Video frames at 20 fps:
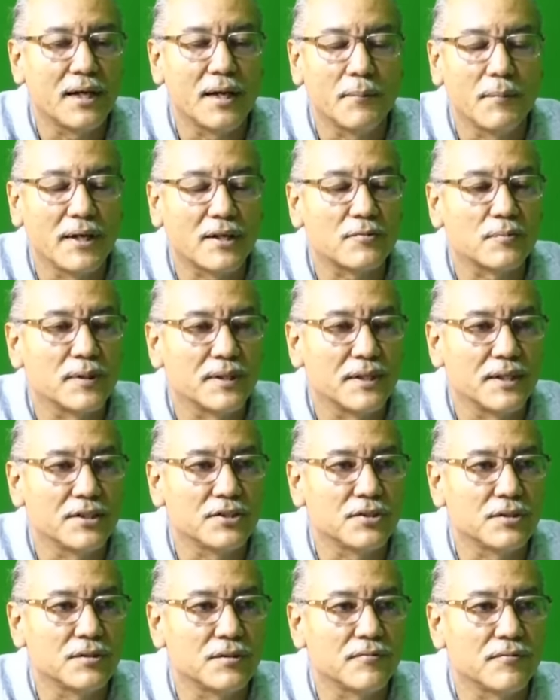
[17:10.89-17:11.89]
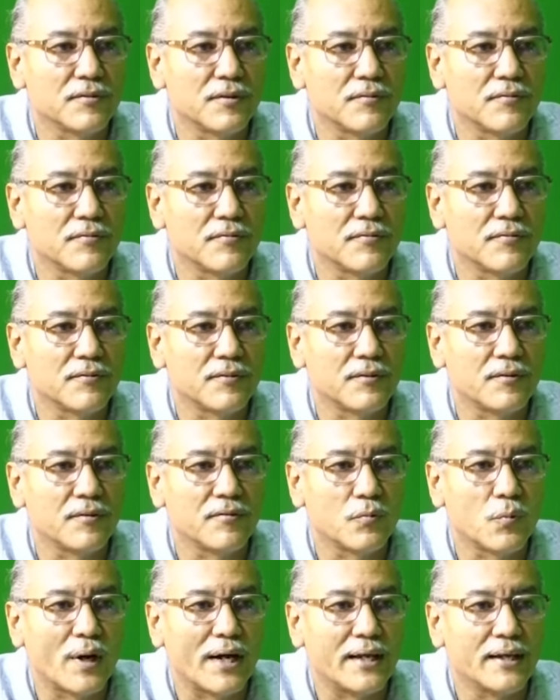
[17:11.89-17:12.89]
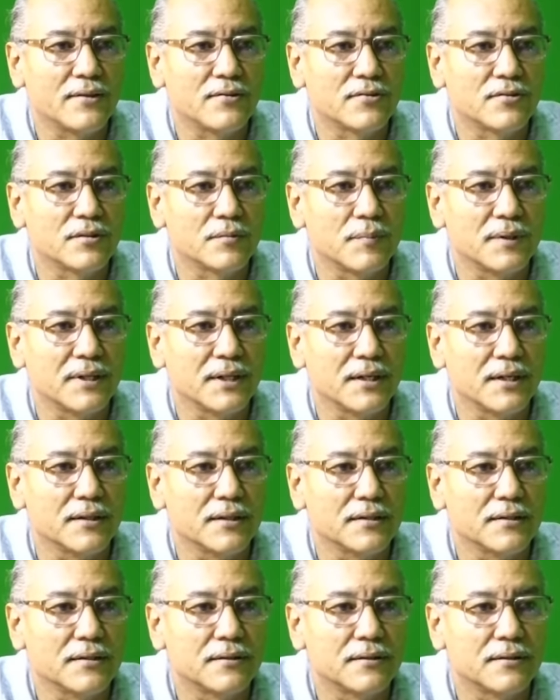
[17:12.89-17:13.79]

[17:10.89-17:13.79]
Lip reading: explanation of why he stood behind it?